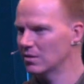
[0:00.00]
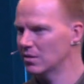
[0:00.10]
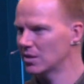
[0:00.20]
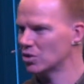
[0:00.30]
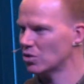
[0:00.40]

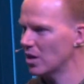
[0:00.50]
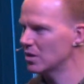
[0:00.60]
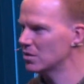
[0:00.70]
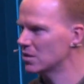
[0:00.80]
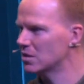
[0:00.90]
that's trying
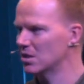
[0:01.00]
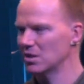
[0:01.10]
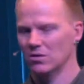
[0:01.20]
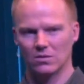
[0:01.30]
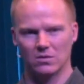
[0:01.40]
to
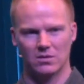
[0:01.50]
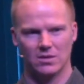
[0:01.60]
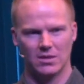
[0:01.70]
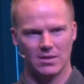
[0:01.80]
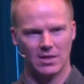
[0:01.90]
steal
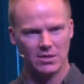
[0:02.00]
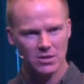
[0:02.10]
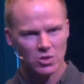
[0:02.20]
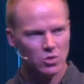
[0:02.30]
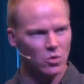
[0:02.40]
and
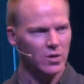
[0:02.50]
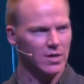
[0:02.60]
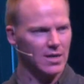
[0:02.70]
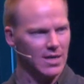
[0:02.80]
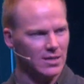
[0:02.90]

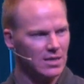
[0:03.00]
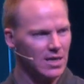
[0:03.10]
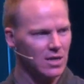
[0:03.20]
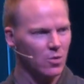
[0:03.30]
destroy and take